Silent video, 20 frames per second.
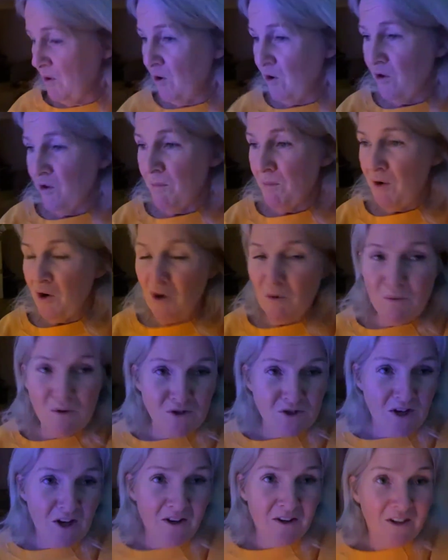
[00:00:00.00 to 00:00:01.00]
all the
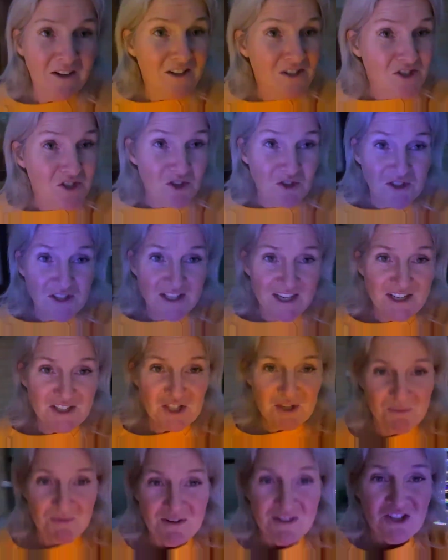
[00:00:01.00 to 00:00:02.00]
baubles on and you should see
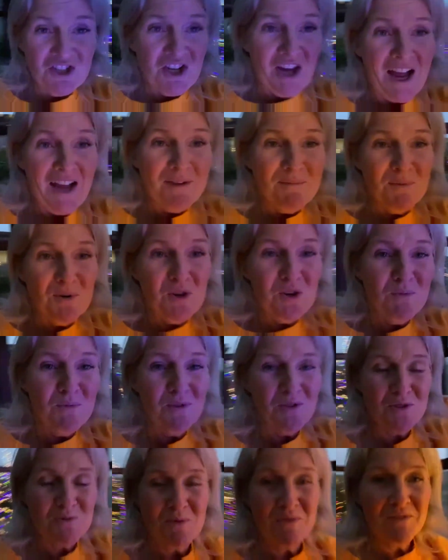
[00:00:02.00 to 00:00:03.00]
some of the shite
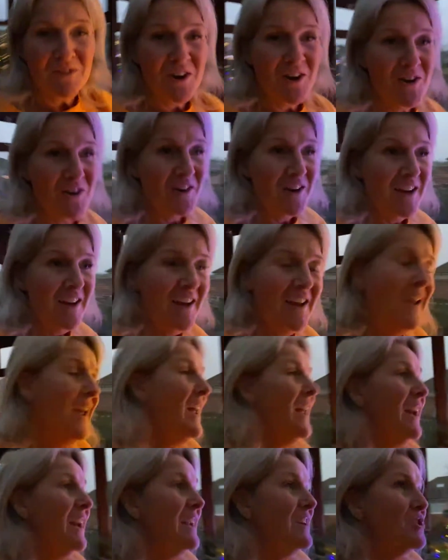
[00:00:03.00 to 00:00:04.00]
baubles we've got.
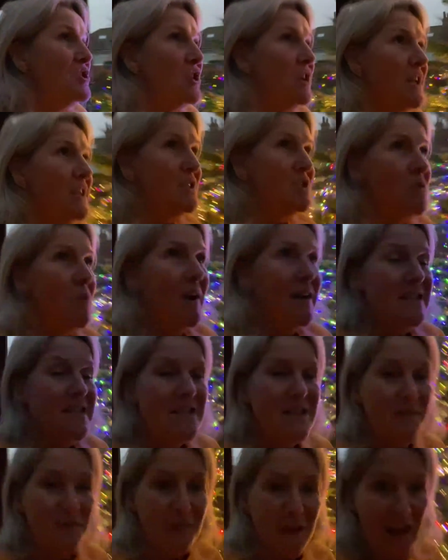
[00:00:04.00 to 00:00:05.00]
Literally
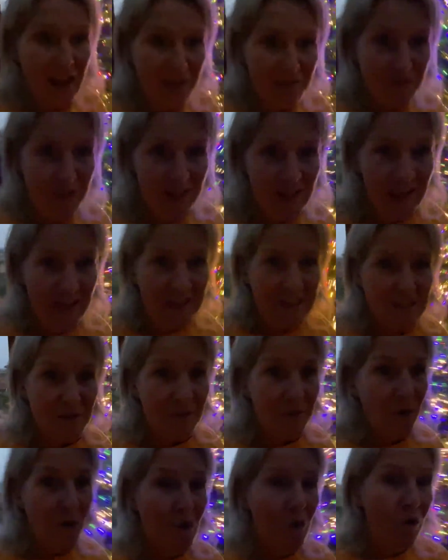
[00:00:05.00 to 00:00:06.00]
25 years of
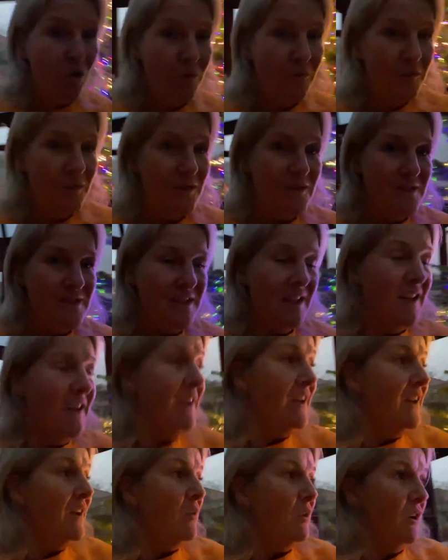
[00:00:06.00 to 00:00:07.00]
all of us,
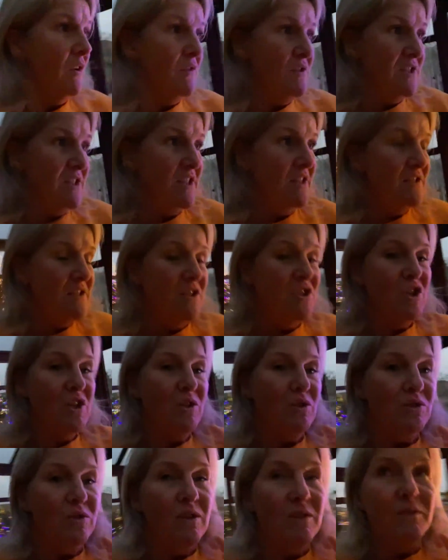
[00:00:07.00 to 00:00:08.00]
well, obviously as the
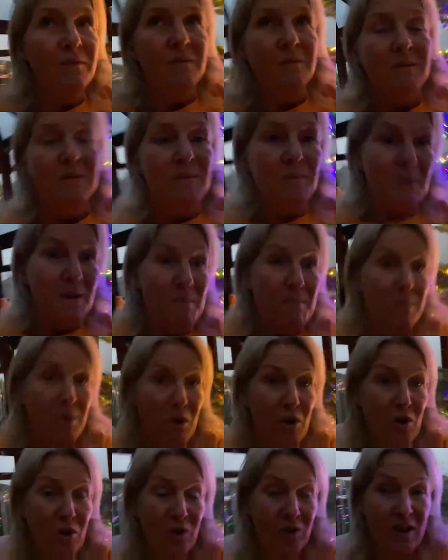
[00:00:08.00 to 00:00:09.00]
children have been
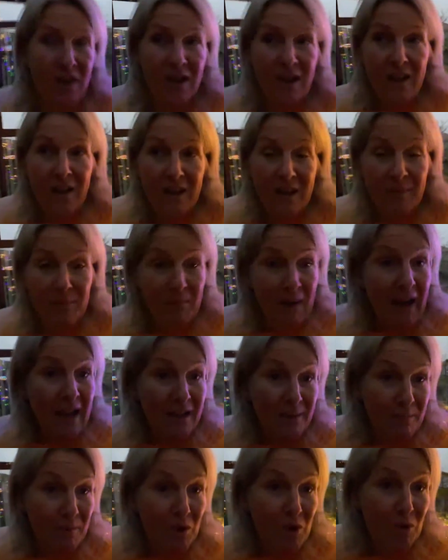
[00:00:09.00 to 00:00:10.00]
born, buying
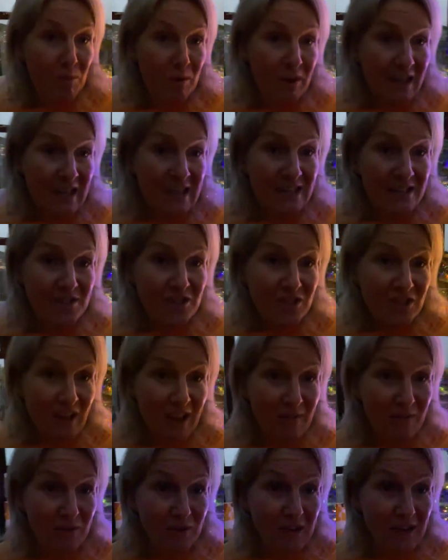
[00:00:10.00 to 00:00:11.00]
a bauble each
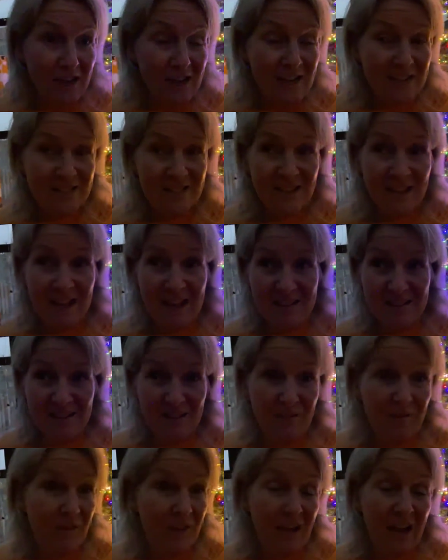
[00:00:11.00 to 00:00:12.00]
every year. So that's
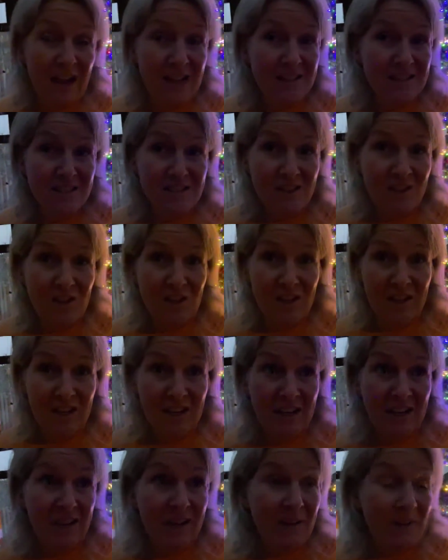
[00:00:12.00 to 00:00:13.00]
for the last
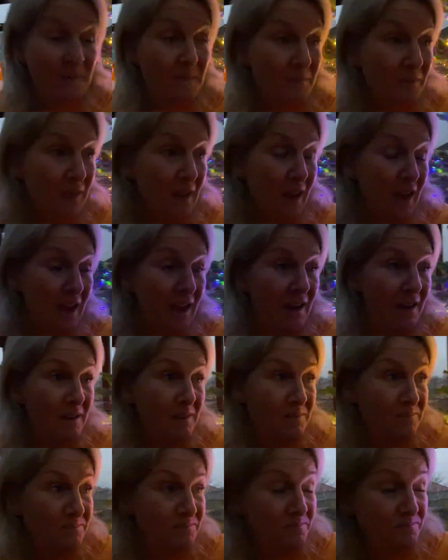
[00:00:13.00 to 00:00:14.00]
certainly
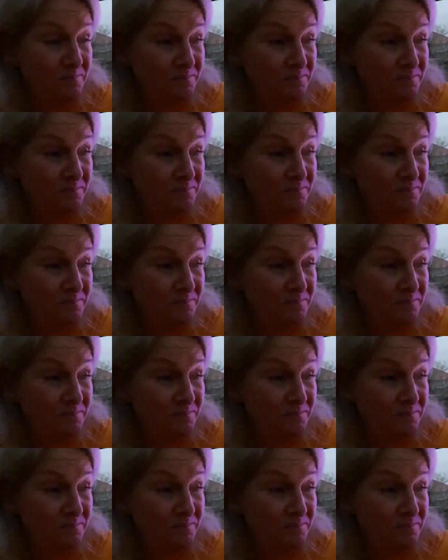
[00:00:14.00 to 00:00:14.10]
15